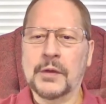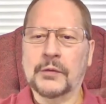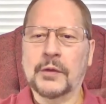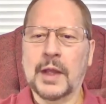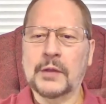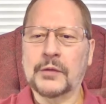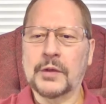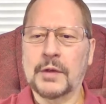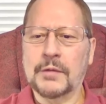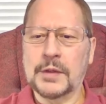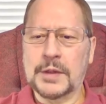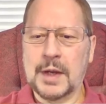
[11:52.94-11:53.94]
lesson of
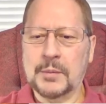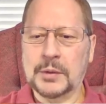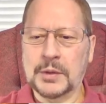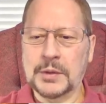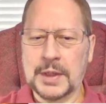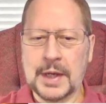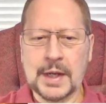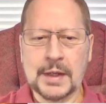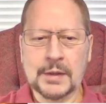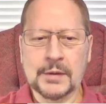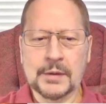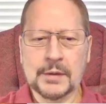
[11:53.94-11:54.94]
the template today.
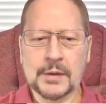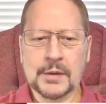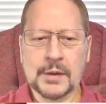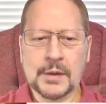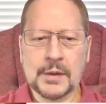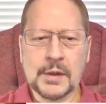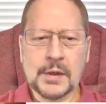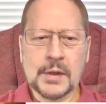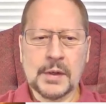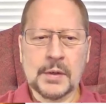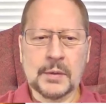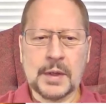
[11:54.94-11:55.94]

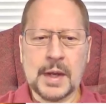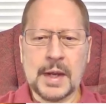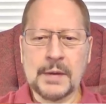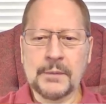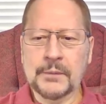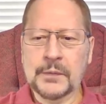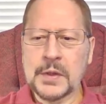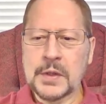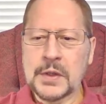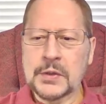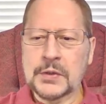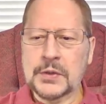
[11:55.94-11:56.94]
Okay?
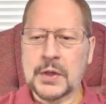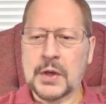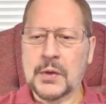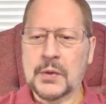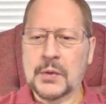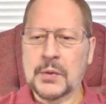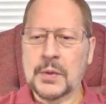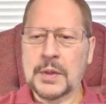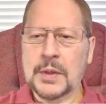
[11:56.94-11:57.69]
So